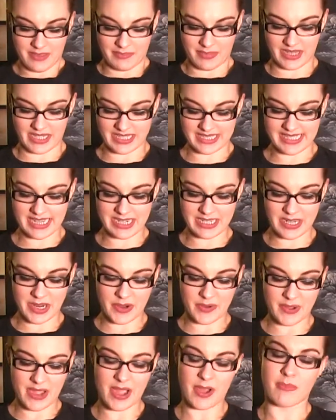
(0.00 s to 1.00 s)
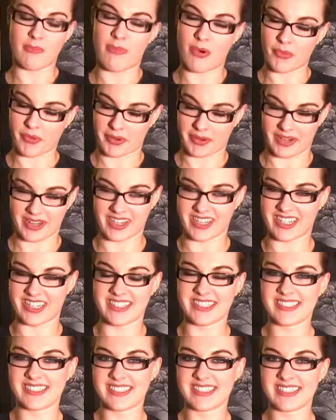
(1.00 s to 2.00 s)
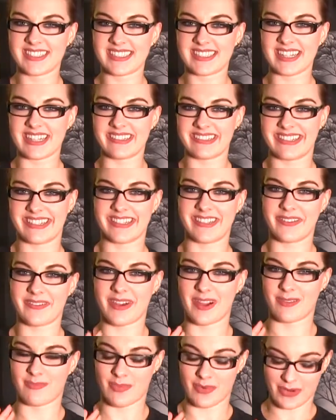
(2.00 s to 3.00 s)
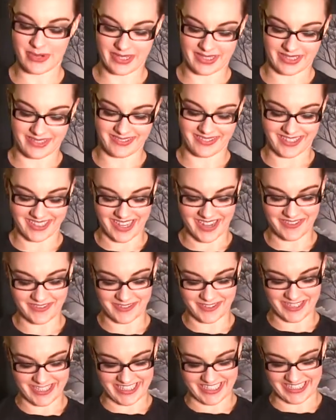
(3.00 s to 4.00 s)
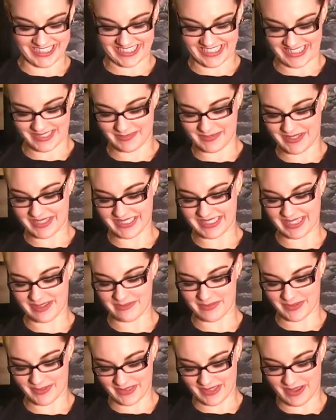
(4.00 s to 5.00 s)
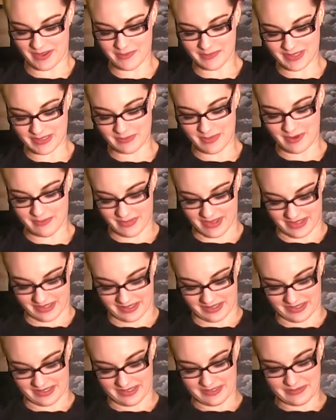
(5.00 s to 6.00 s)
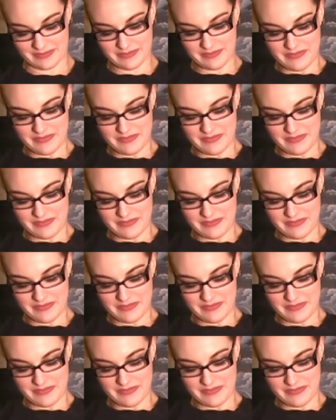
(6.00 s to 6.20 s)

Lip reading: because I know how boring it is, and I know how boring the recovery is, because I both helped my mother,